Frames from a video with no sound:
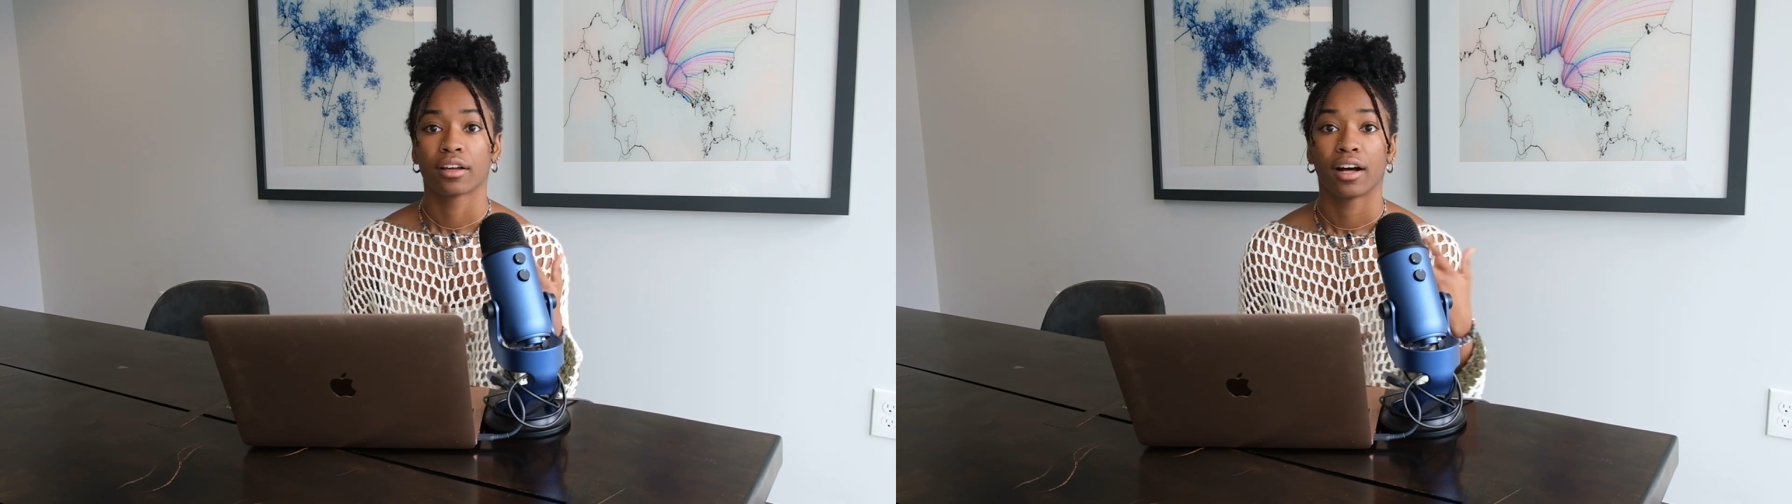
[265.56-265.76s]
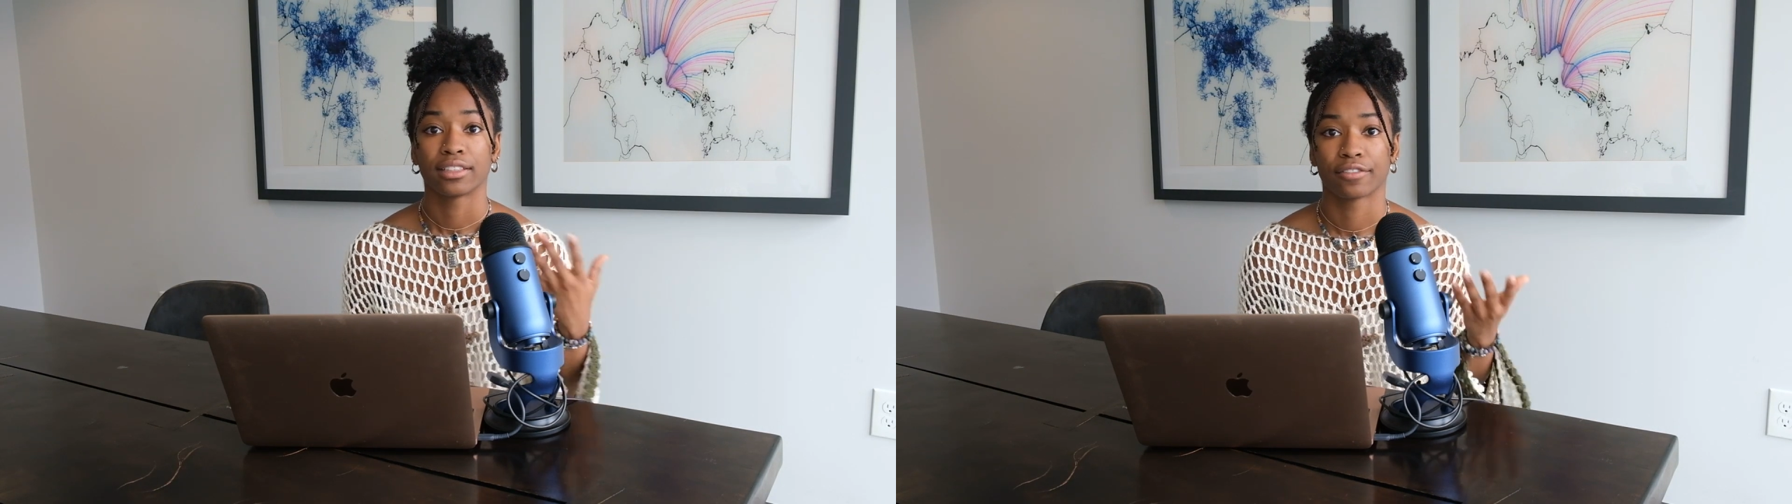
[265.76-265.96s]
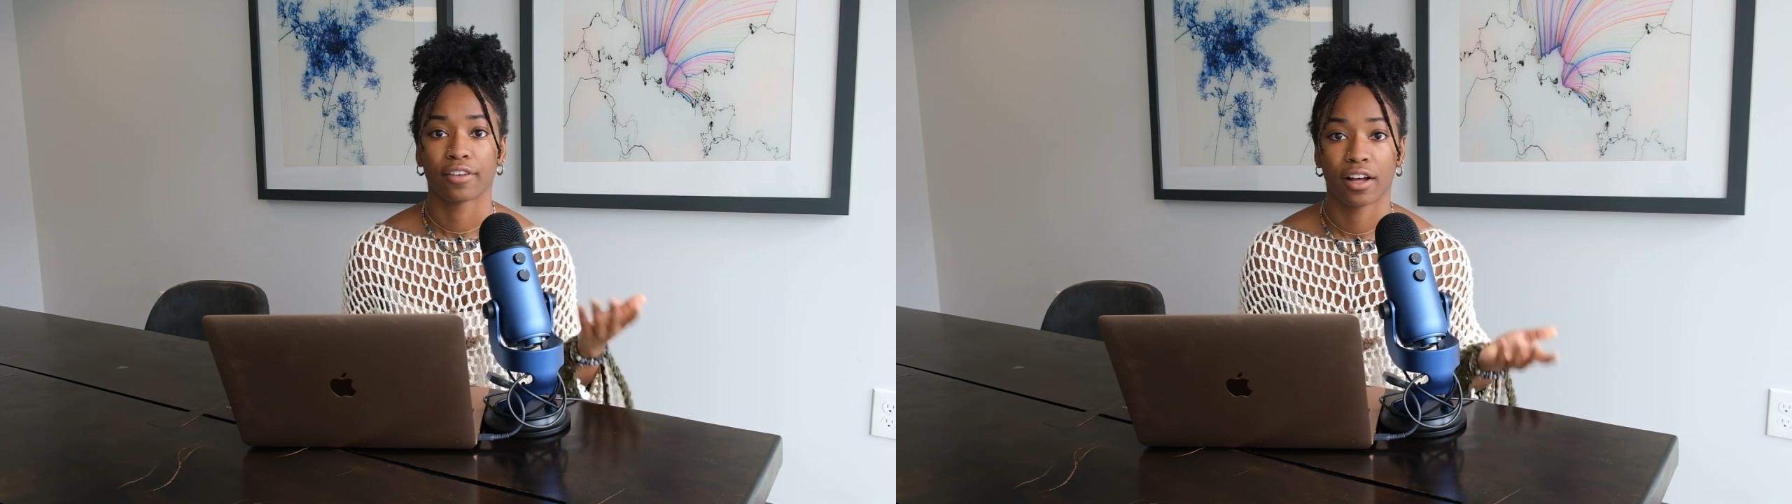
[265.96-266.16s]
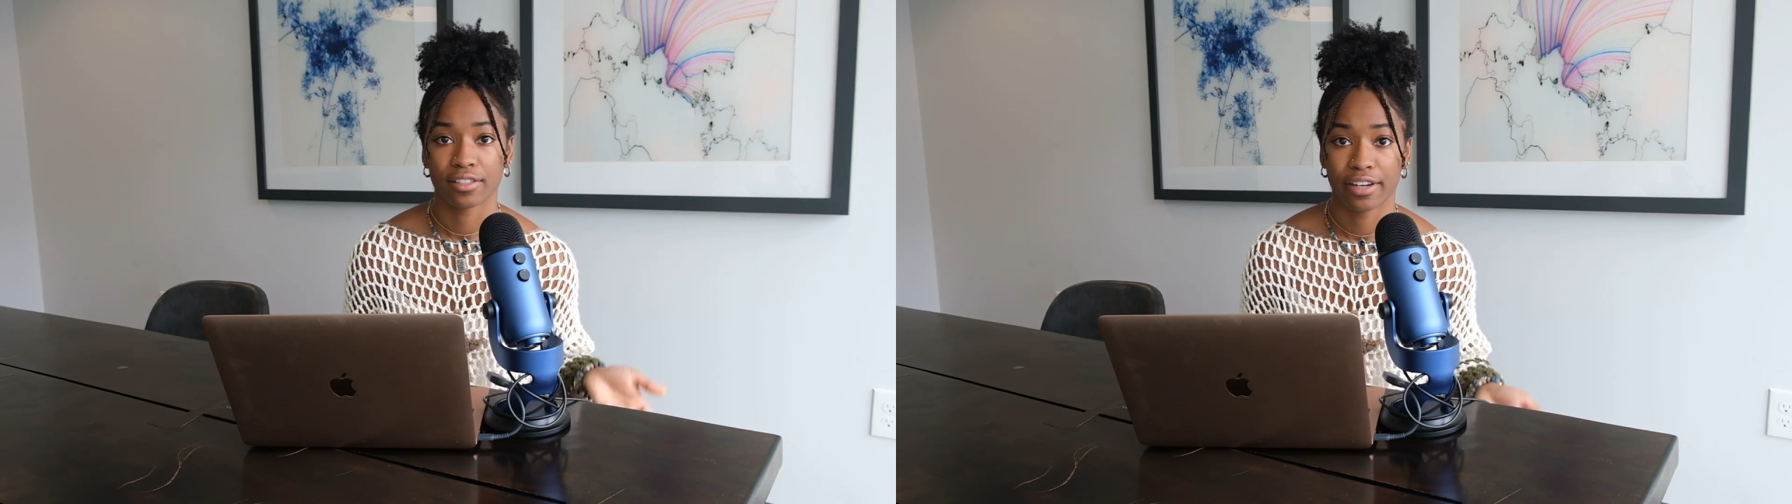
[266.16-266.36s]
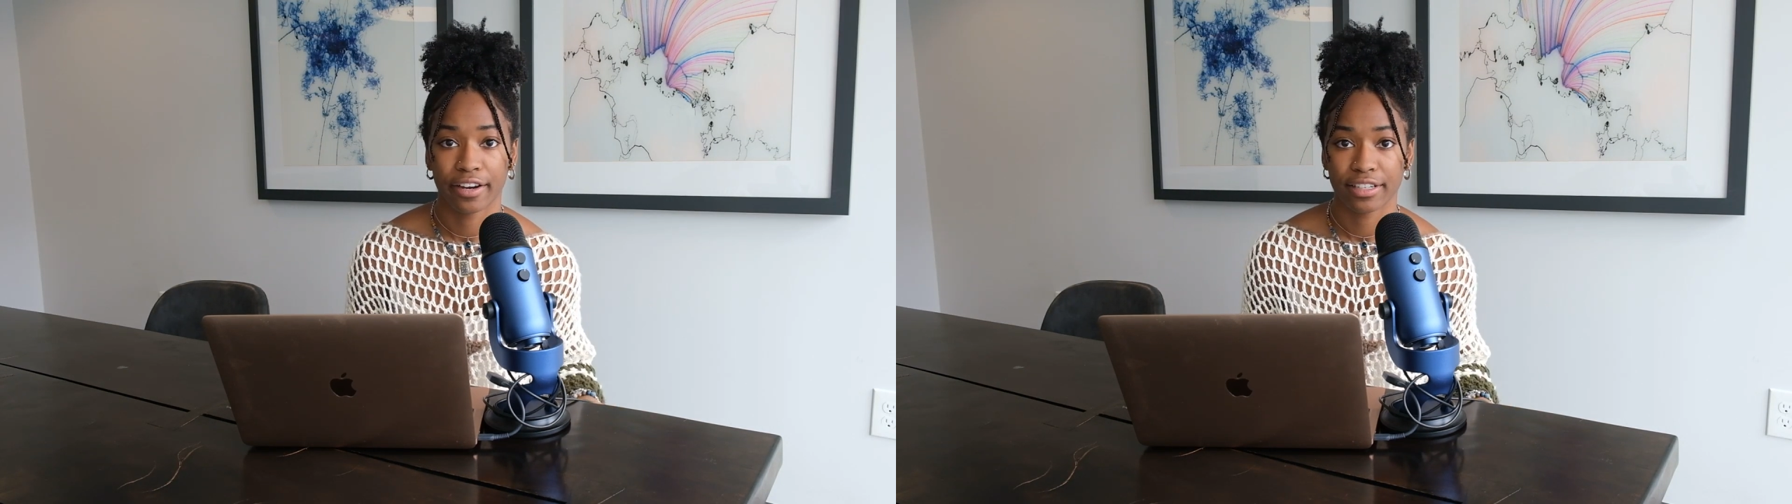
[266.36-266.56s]
cause a
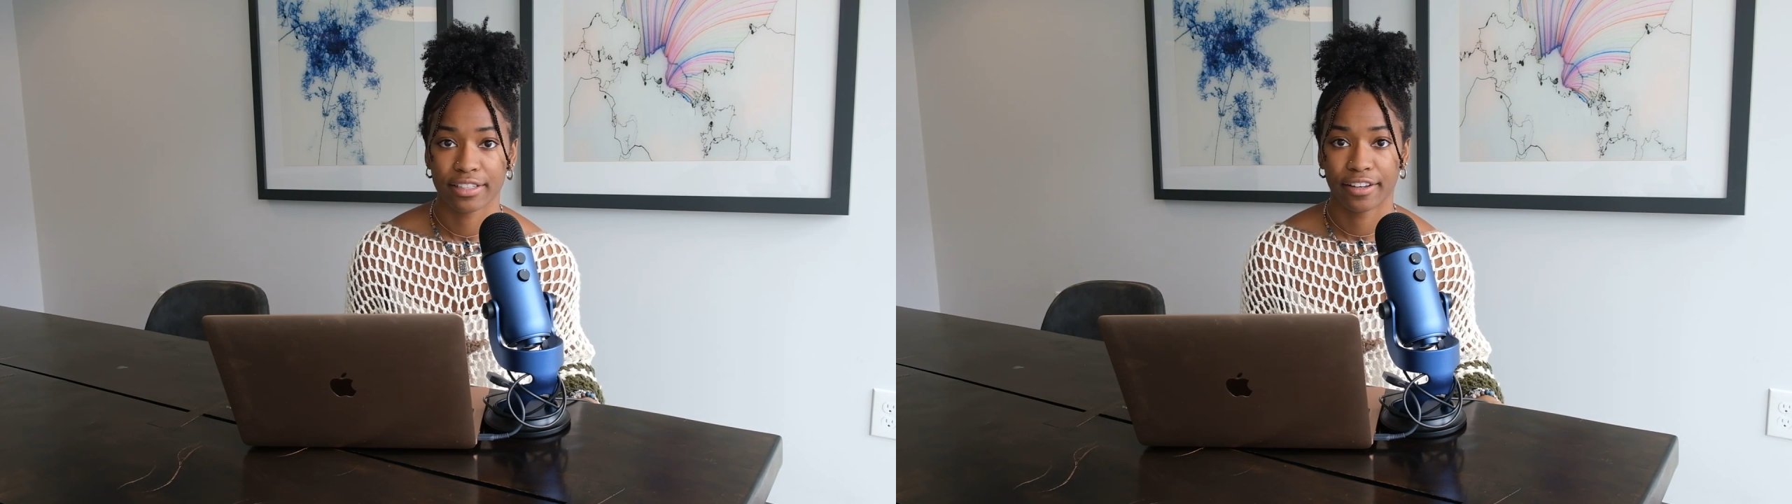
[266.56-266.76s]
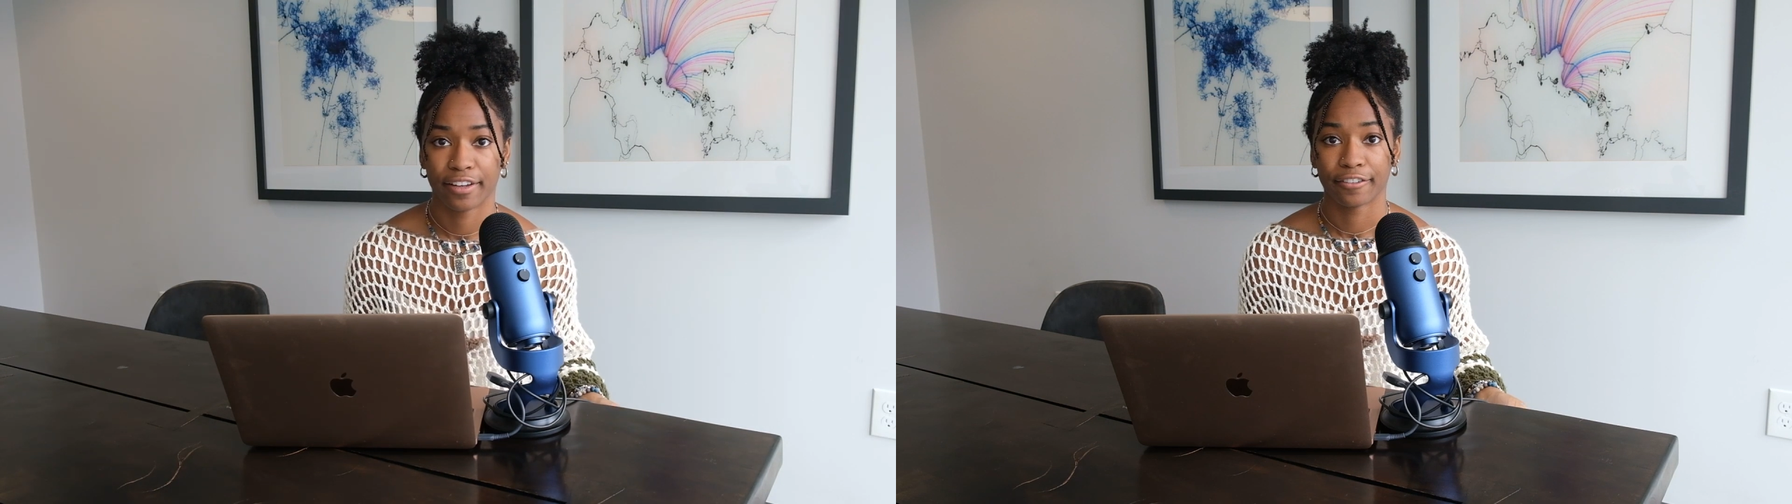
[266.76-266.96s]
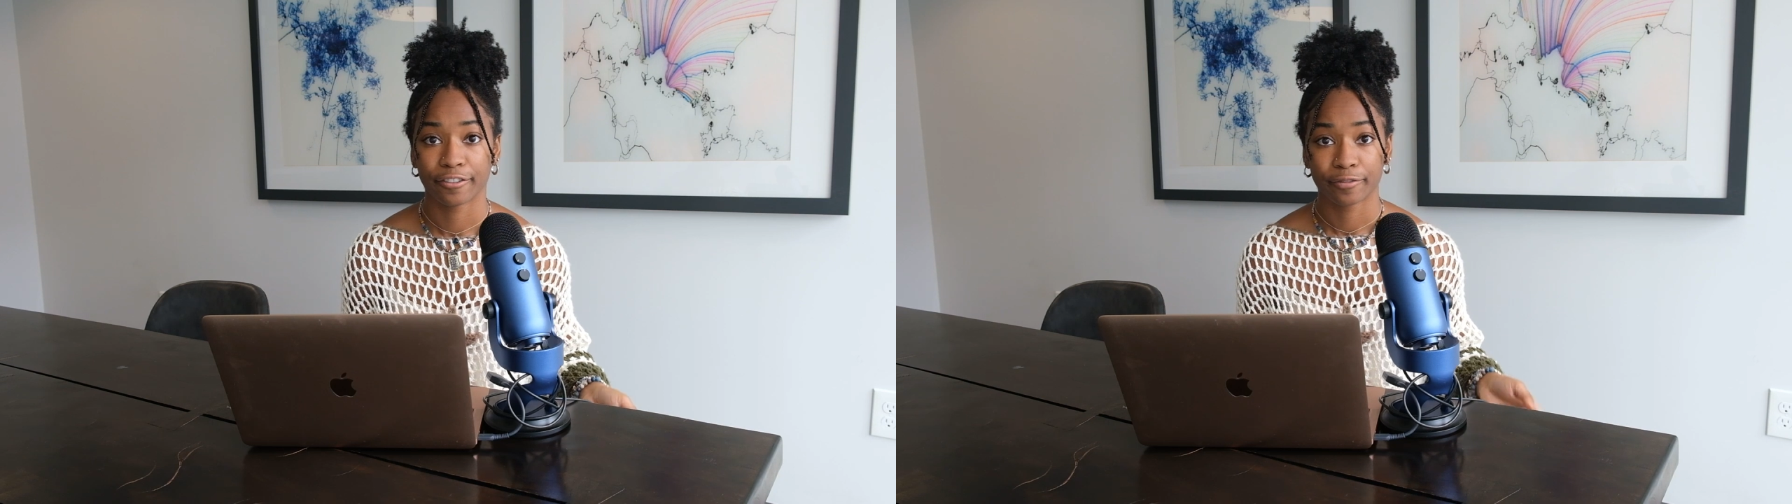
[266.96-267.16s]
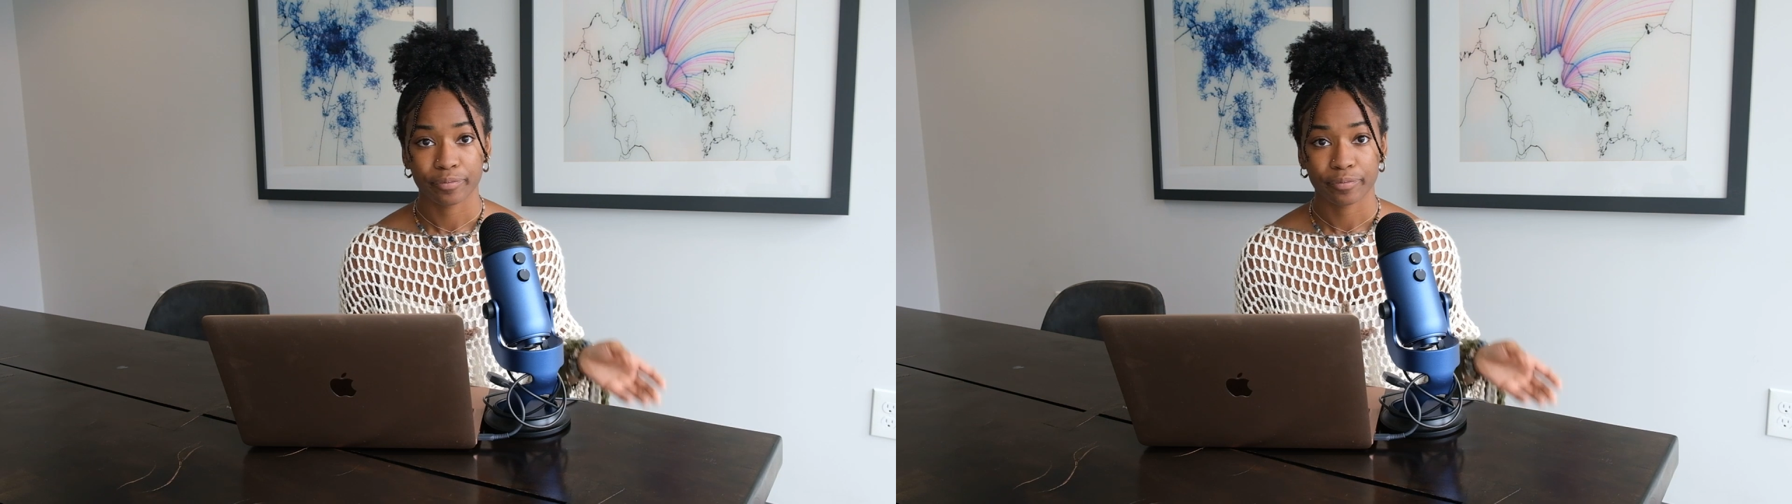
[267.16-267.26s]
false narrative